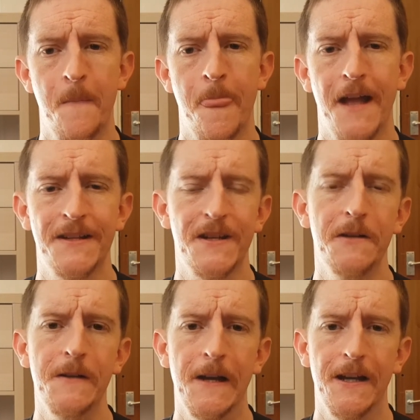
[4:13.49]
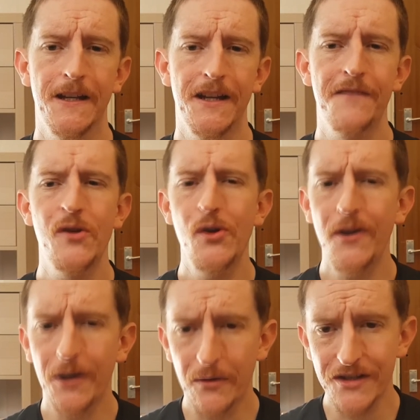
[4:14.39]
And so, if you're not
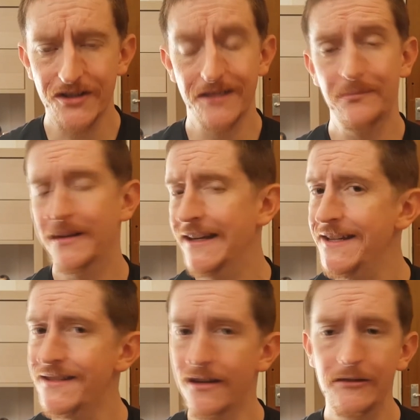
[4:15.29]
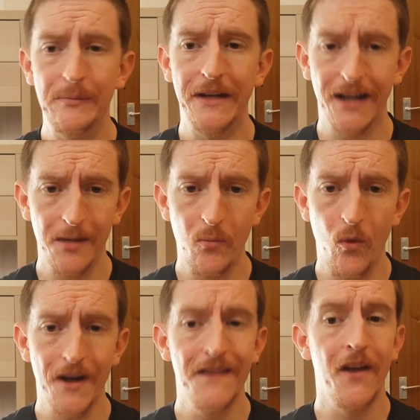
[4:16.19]
a Christian, please don't become
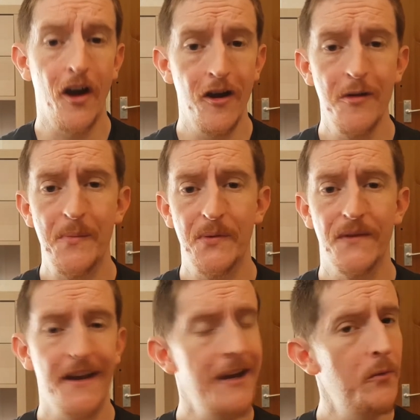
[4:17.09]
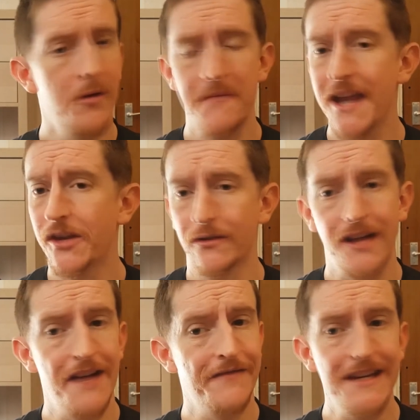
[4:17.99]
one in the hope that it will make your
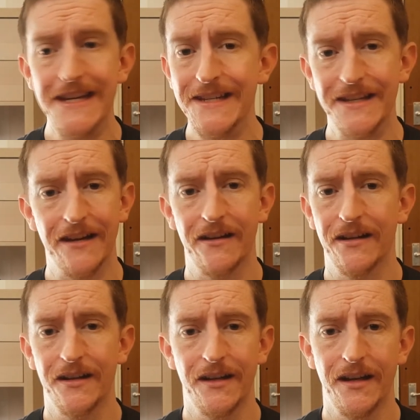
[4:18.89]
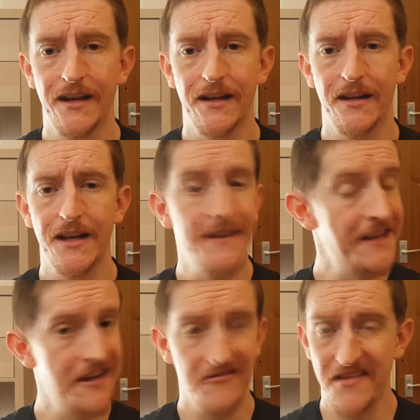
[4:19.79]
life easier in the
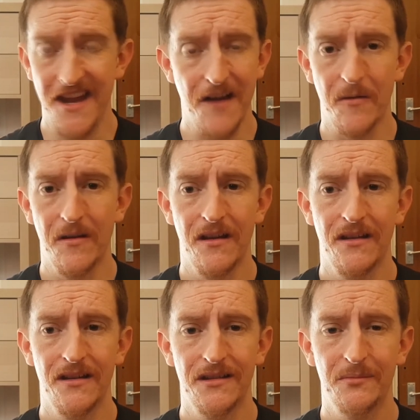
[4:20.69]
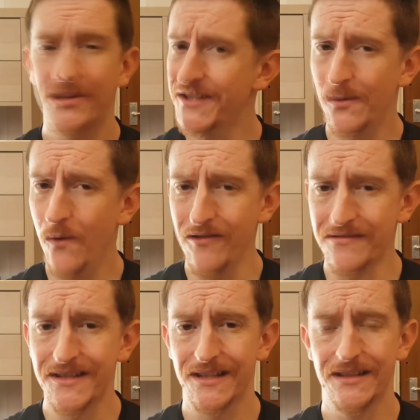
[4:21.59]
here and now, because it won't.